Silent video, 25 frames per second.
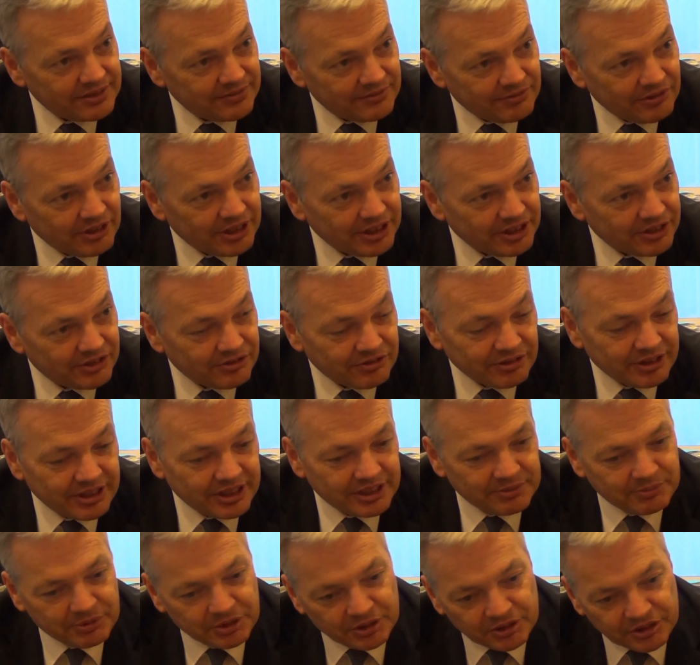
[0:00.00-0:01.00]
foreign
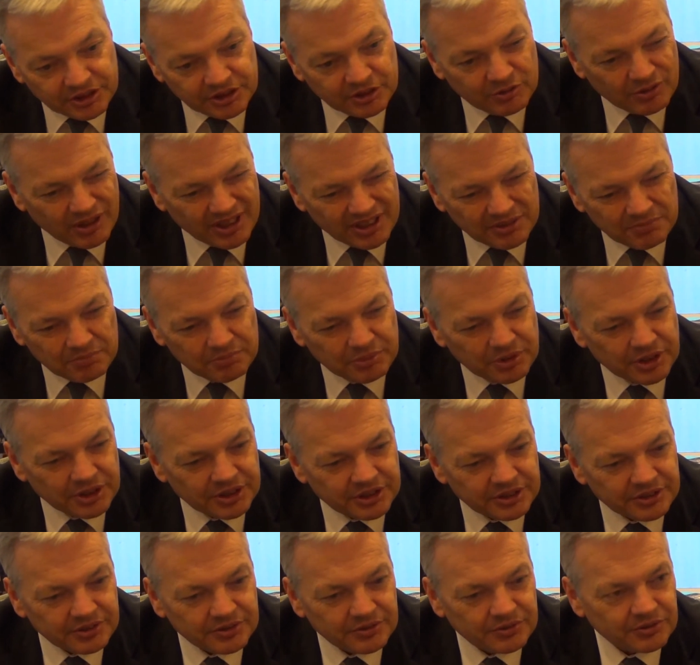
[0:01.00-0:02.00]
trade, because it's quite
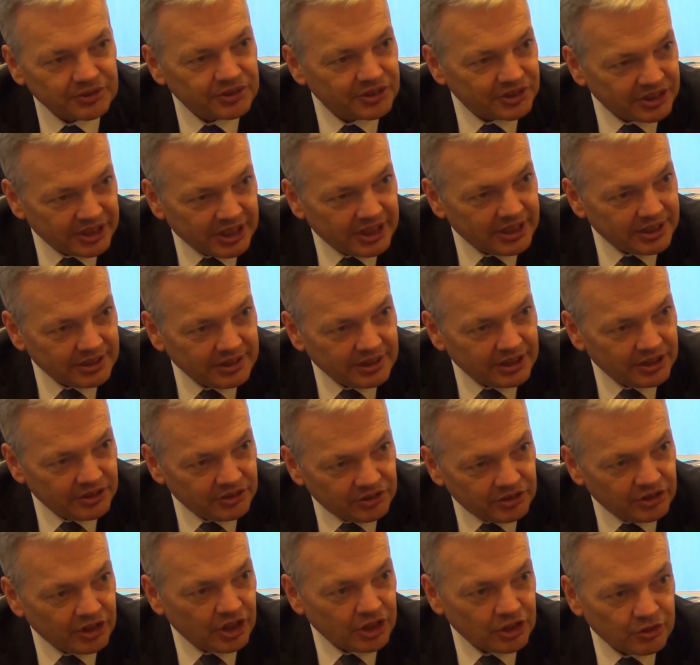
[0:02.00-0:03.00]
important to stay
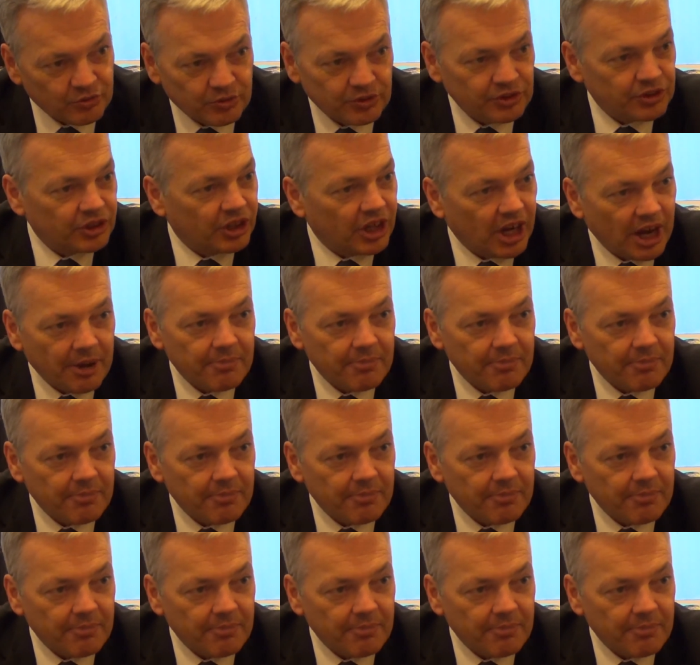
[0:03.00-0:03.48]
in touch with the